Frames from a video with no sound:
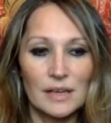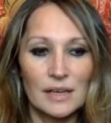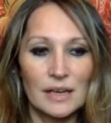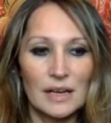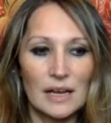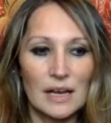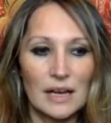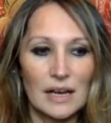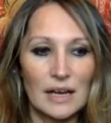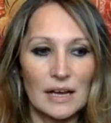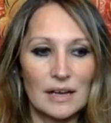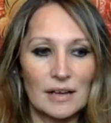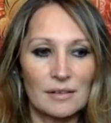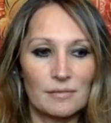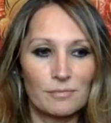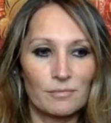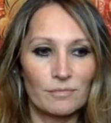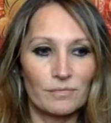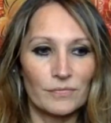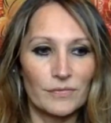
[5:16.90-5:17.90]

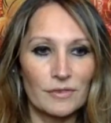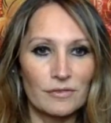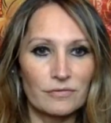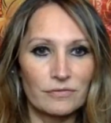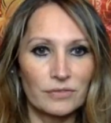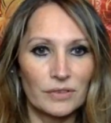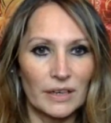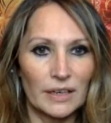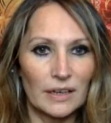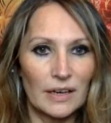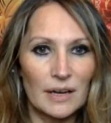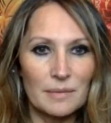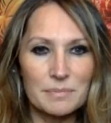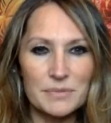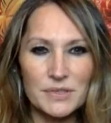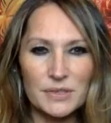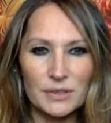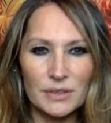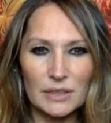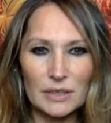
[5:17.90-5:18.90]
Flare-ups
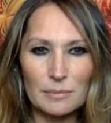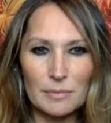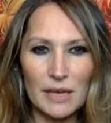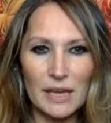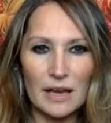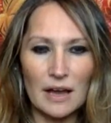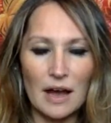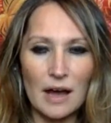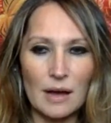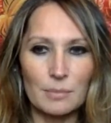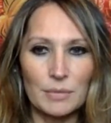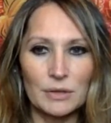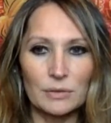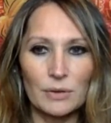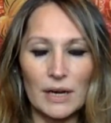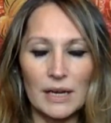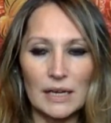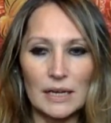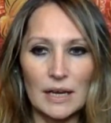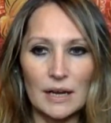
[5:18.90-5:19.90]
are going to be common
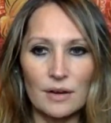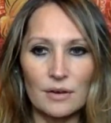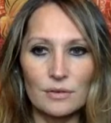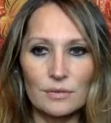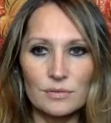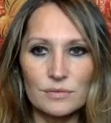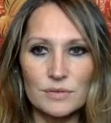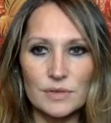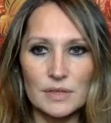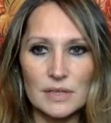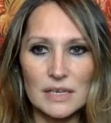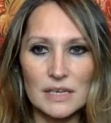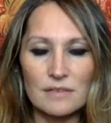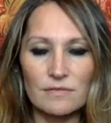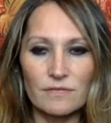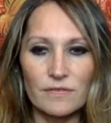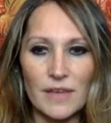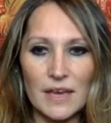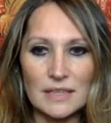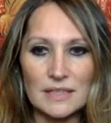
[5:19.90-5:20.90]
right now.
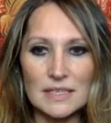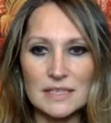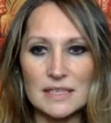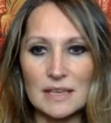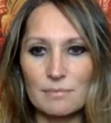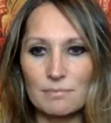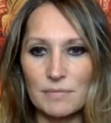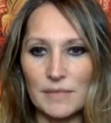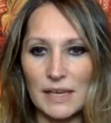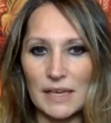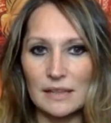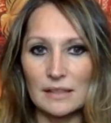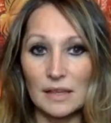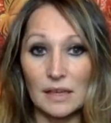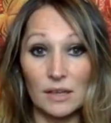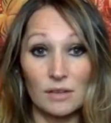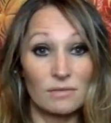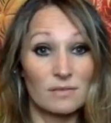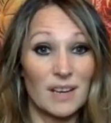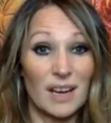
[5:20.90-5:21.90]
If that's something that
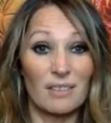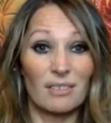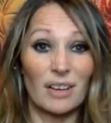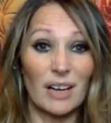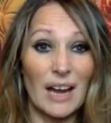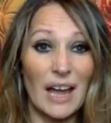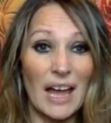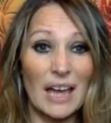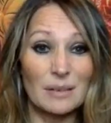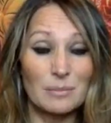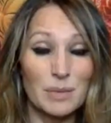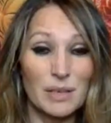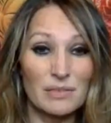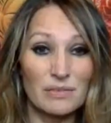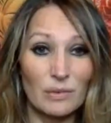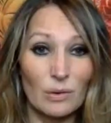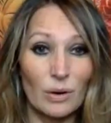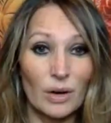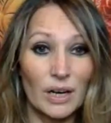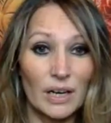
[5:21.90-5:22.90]
you've never had
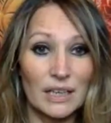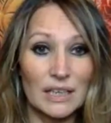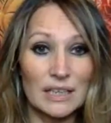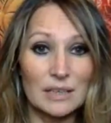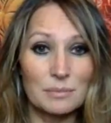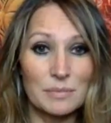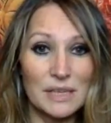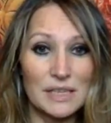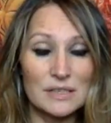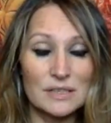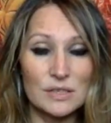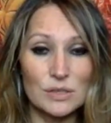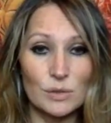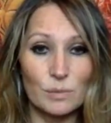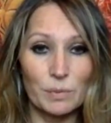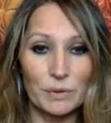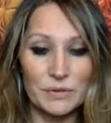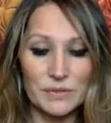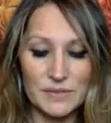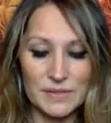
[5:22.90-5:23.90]
before, it can be
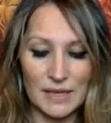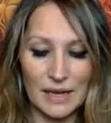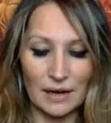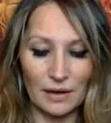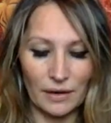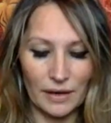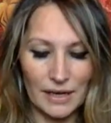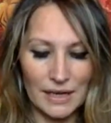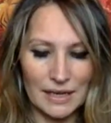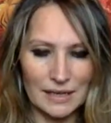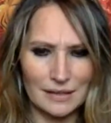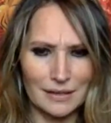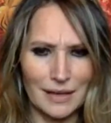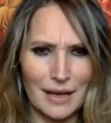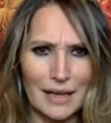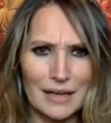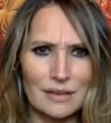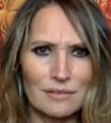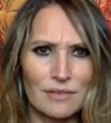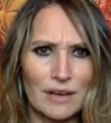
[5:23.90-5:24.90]
super scary and
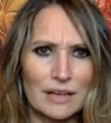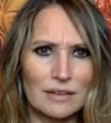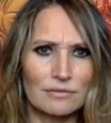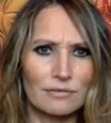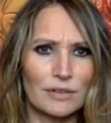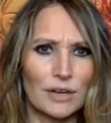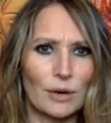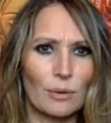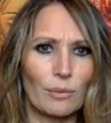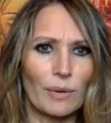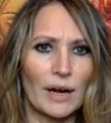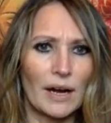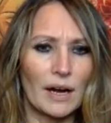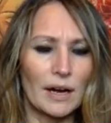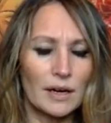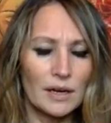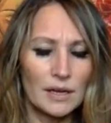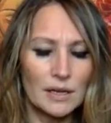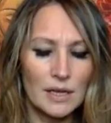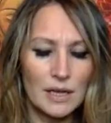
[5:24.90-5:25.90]
kind of out of
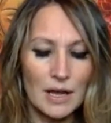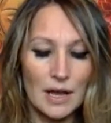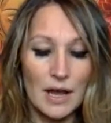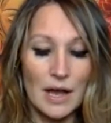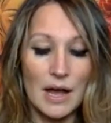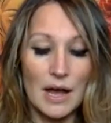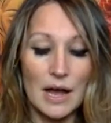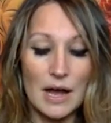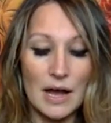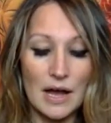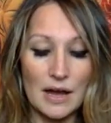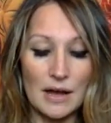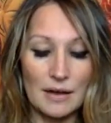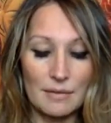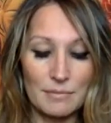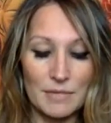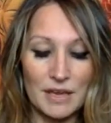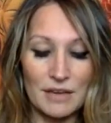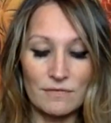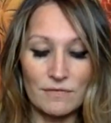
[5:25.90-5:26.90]
nowhere.
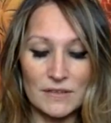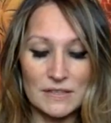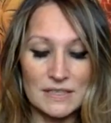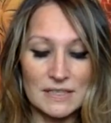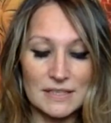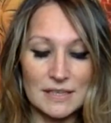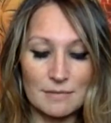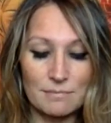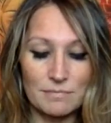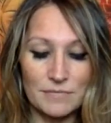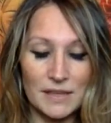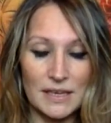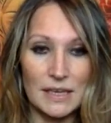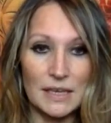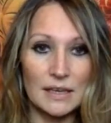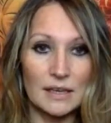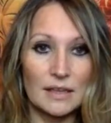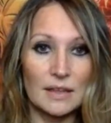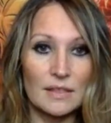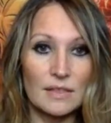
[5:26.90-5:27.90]
If it's
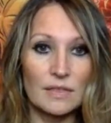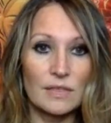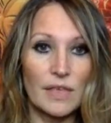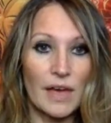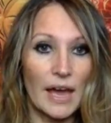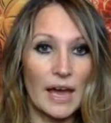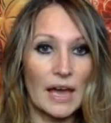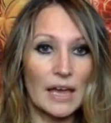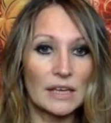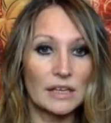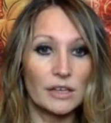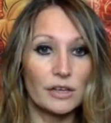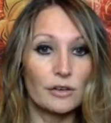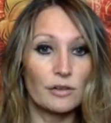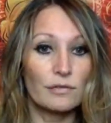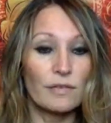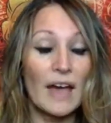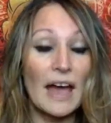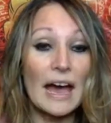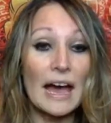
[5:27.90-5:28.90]
something that
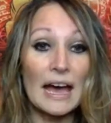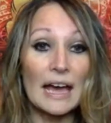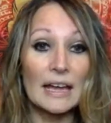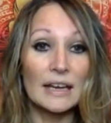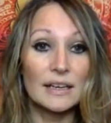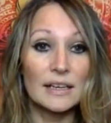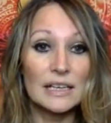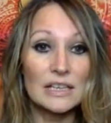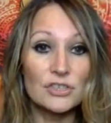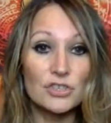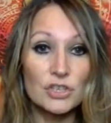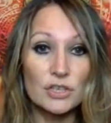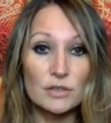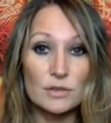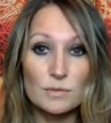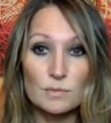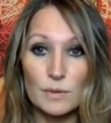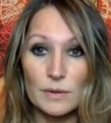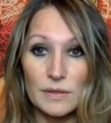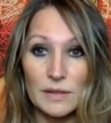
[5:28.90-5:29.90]
you've had
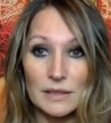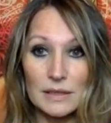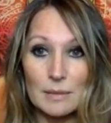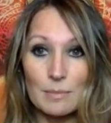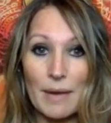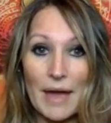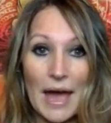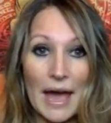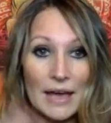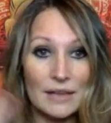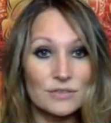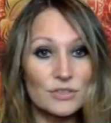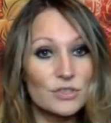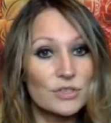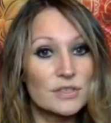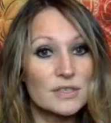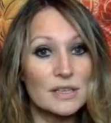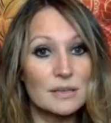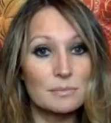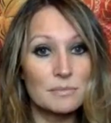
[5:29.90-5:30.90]
issues with in the past,
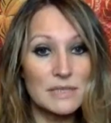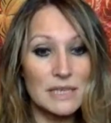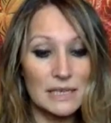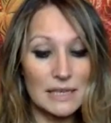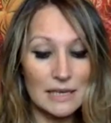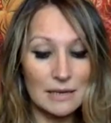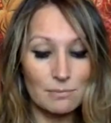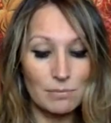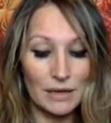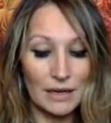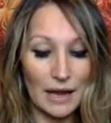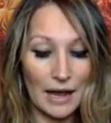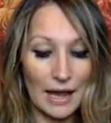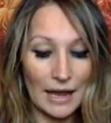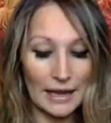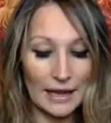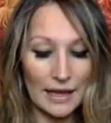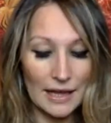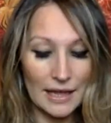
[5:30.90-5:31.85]
just something to keep an eye